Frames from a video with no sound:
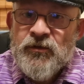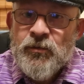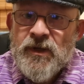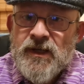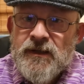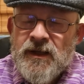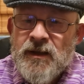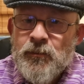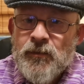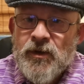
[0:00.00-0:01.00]
between
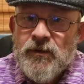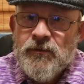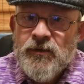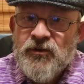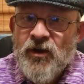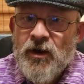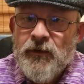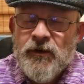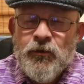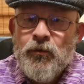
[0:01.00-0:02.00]
him
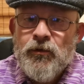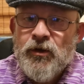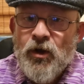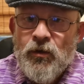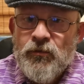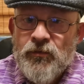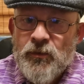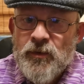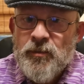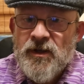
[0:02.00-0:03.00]
retiring and all the golf
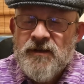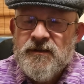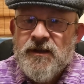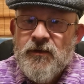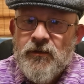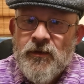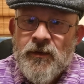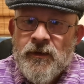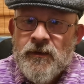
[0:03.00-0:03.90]
that we played together,